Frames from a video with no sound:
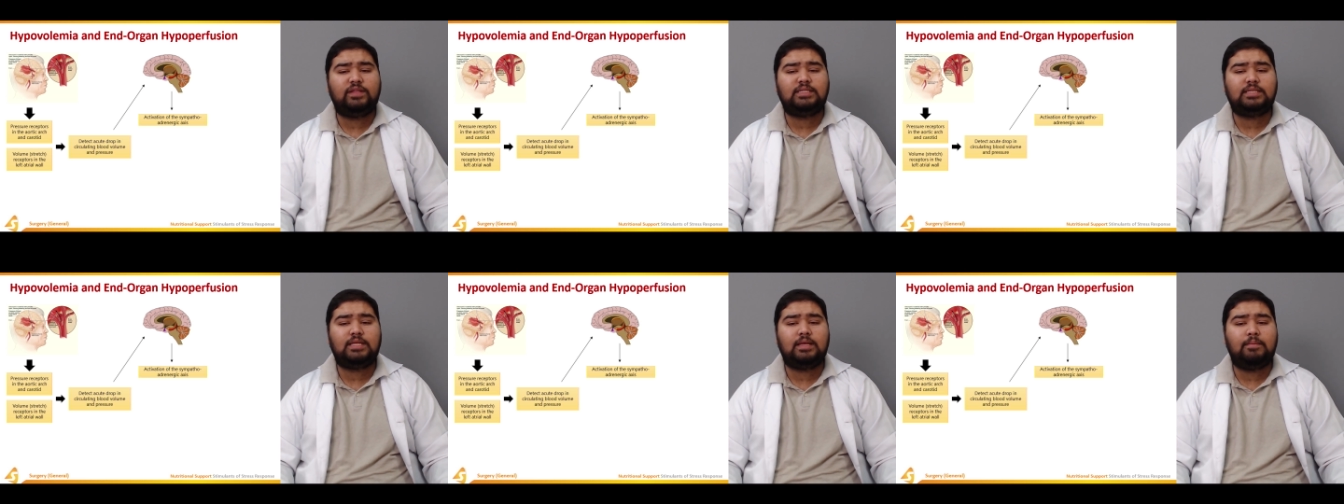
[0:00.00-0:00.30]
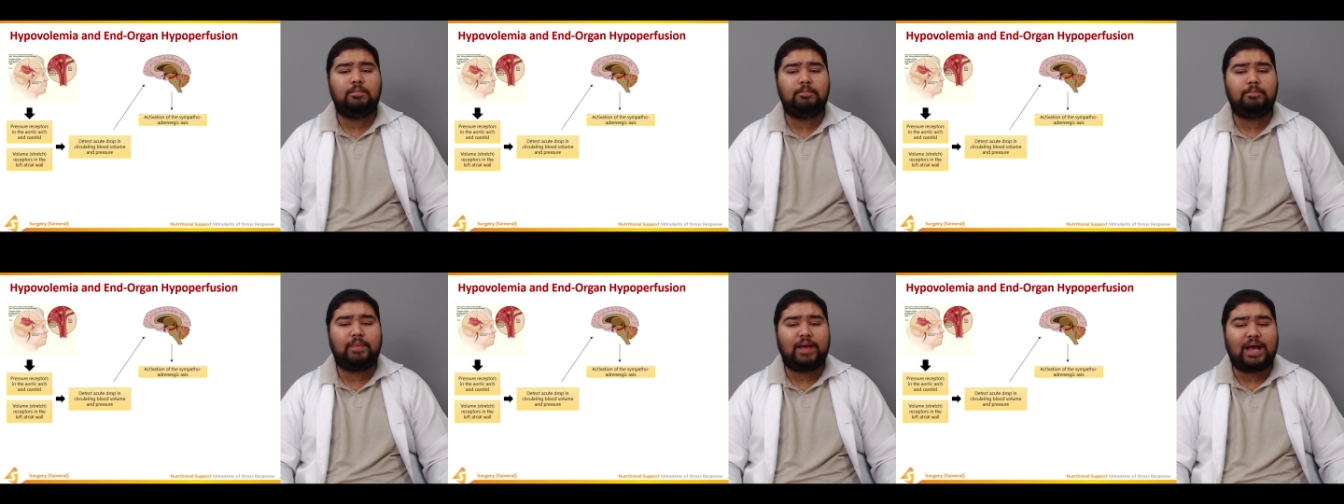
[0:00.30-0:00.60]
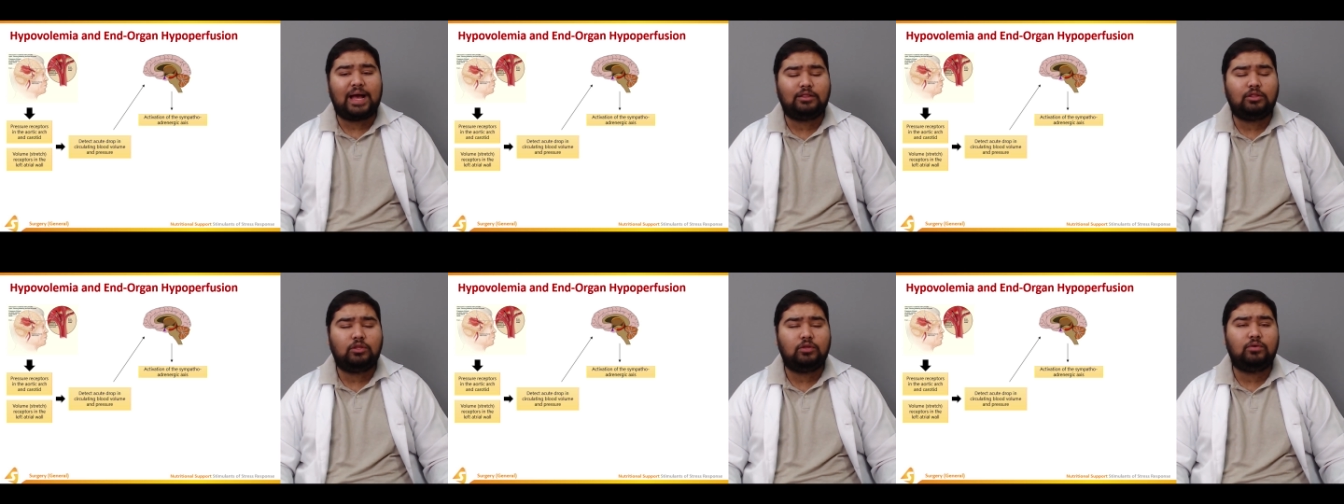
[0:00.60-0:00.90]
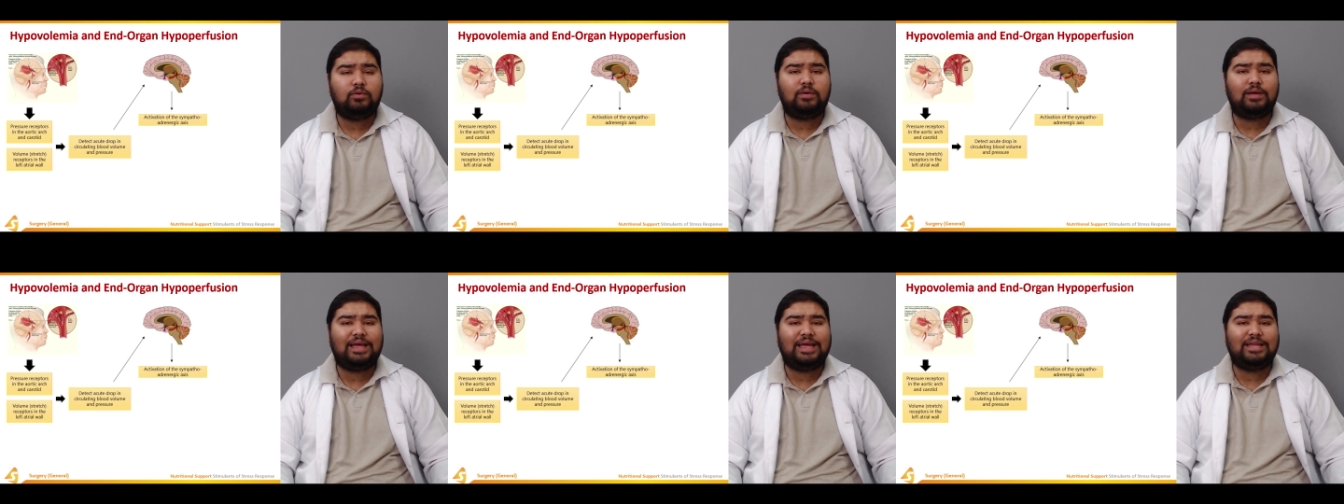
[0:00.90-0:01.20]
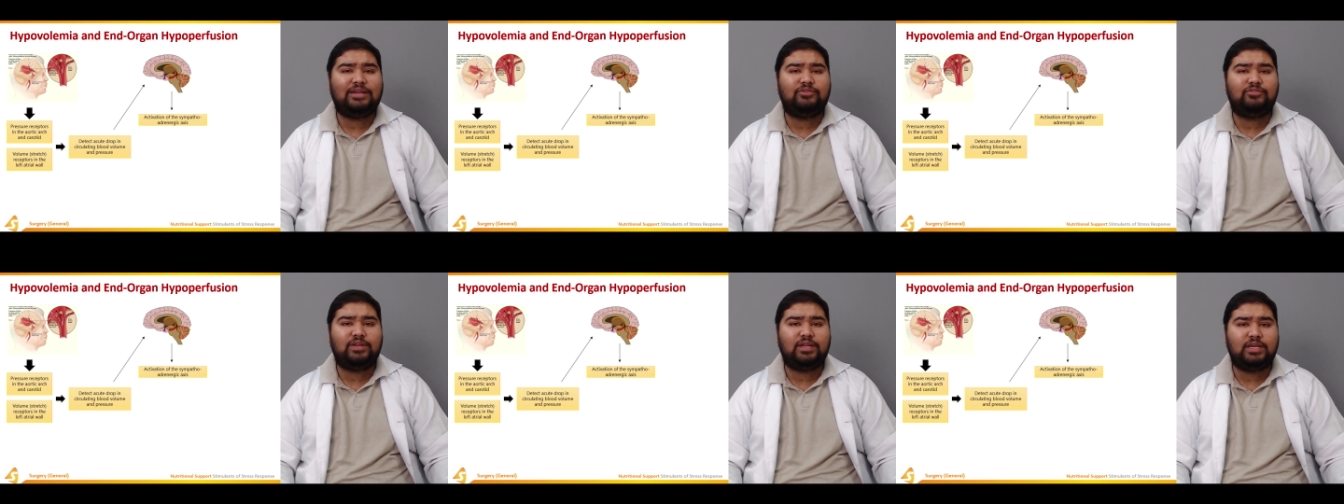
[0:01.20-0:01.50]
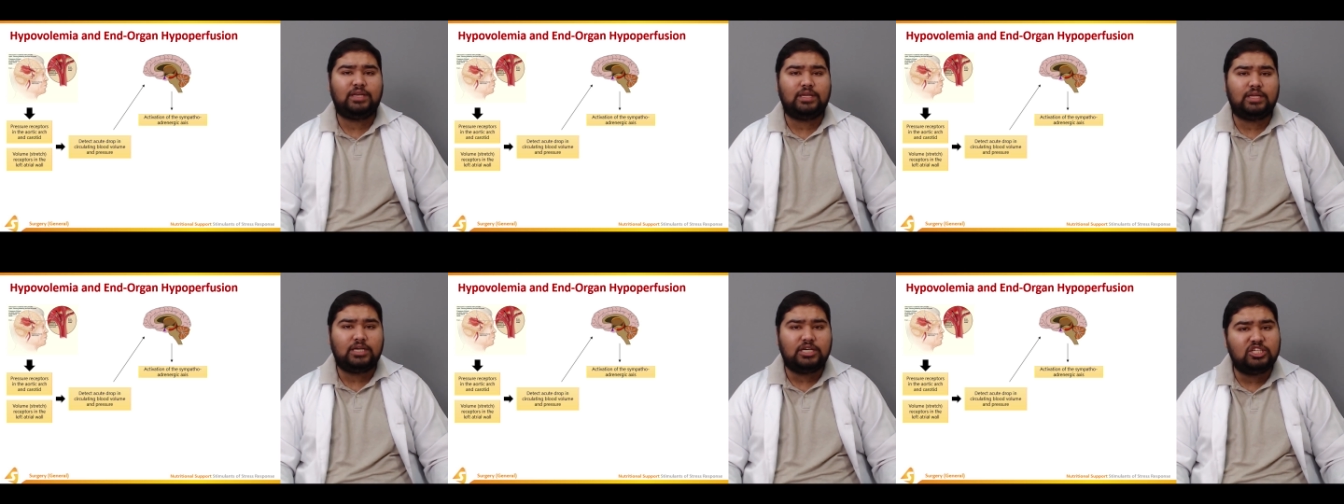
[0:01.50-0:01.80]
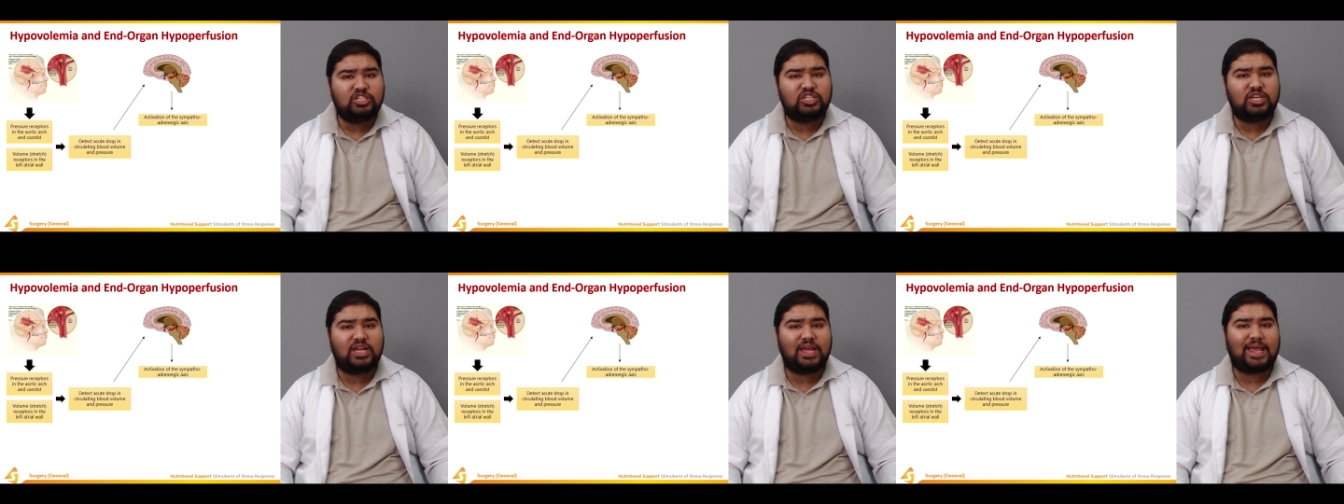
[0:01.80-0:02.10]

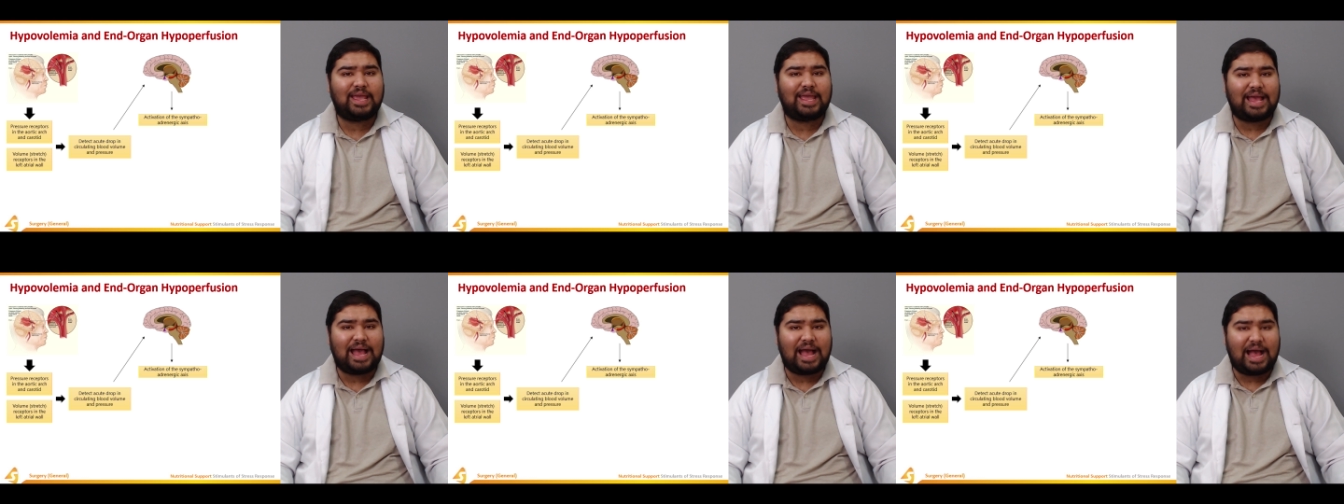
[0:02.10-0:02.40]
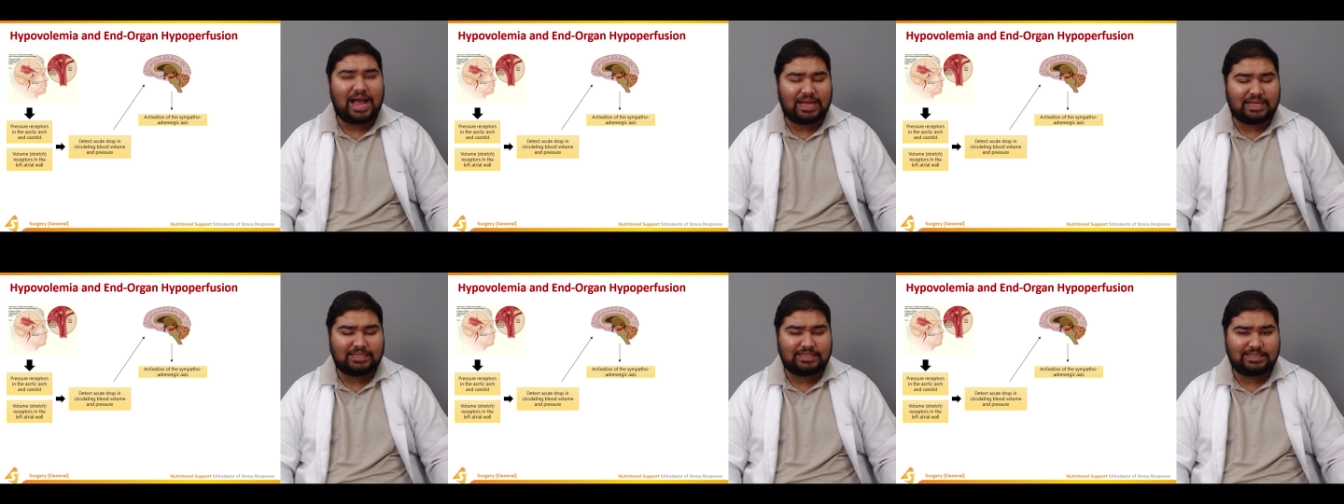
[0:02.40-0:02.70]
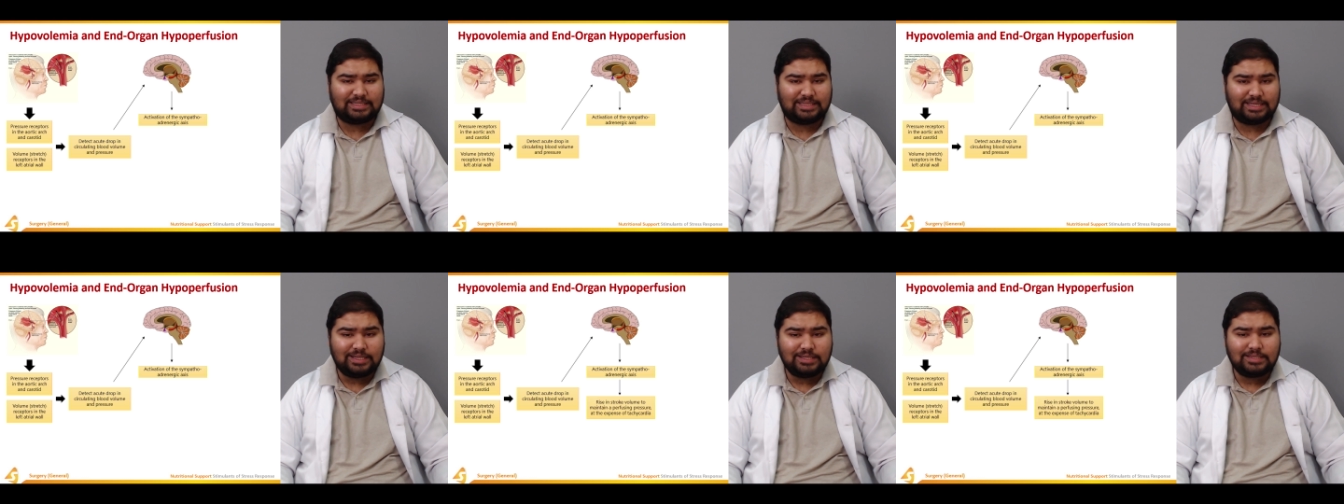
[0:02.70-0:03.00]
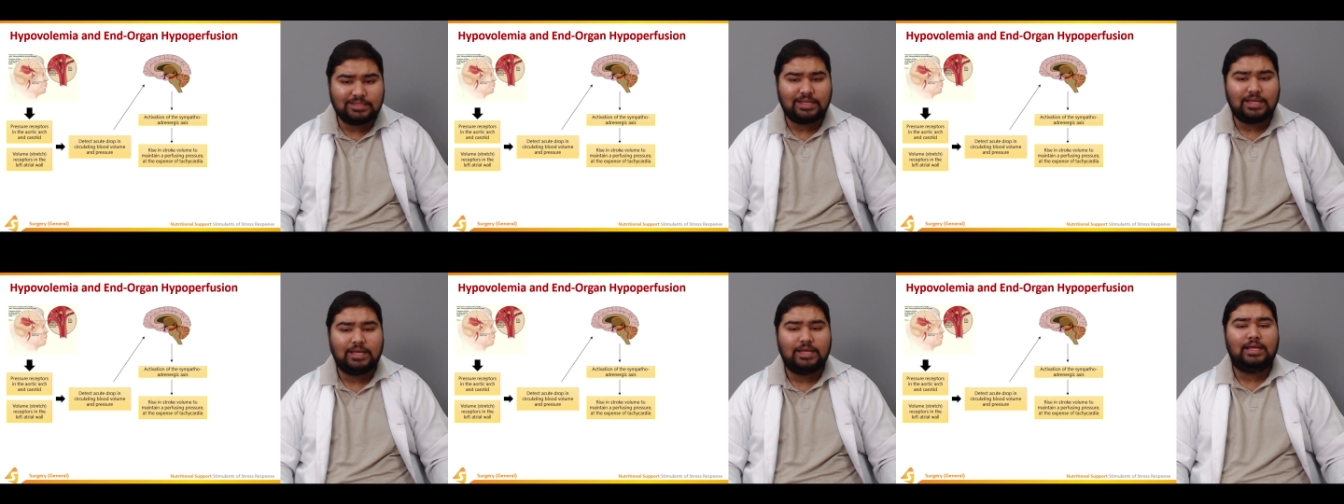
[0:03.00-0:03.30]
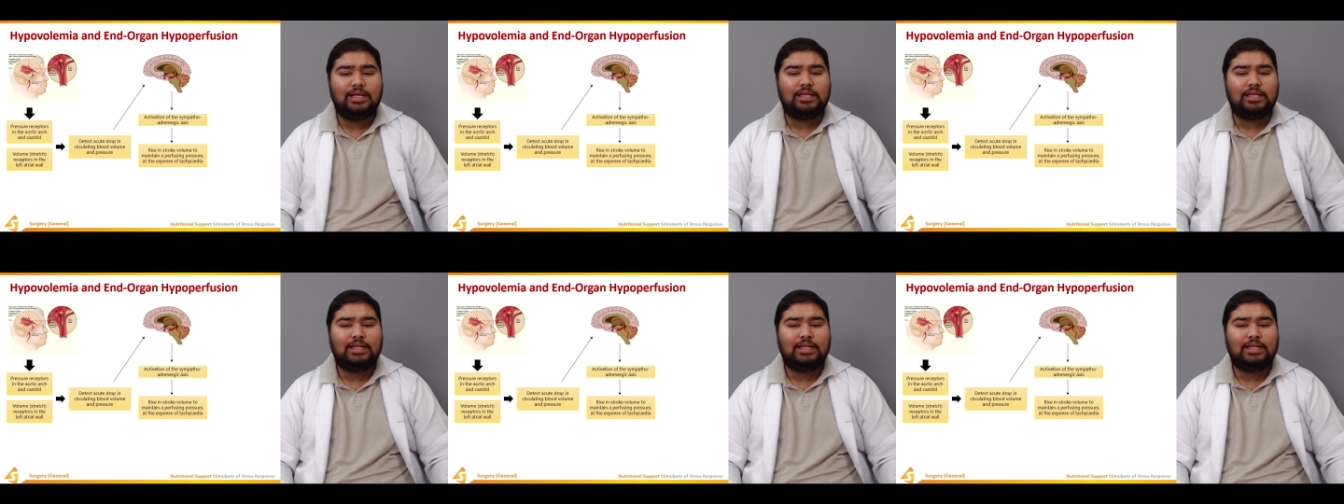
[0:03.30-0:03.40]
sympathoadrenergic axis,